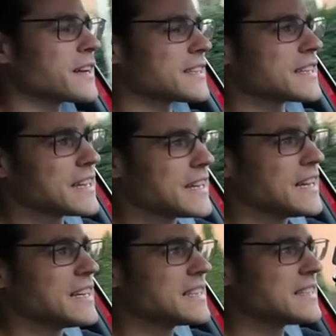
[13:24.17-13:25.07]
And
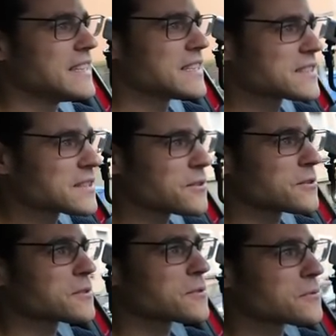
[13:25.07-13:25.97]
this is
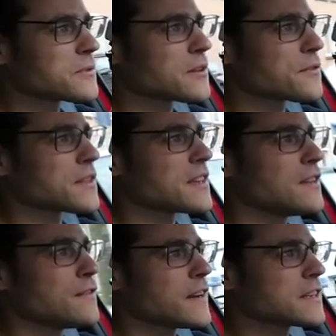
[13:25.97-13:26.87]
also one of the
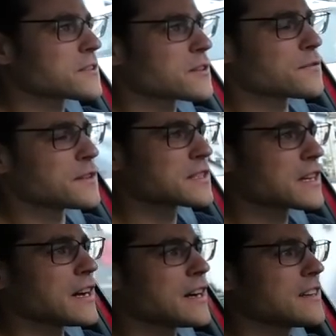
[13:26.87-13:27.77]
key factors of this
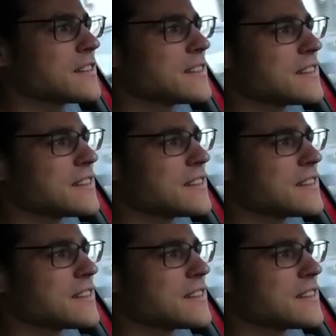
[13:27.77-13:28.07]
car.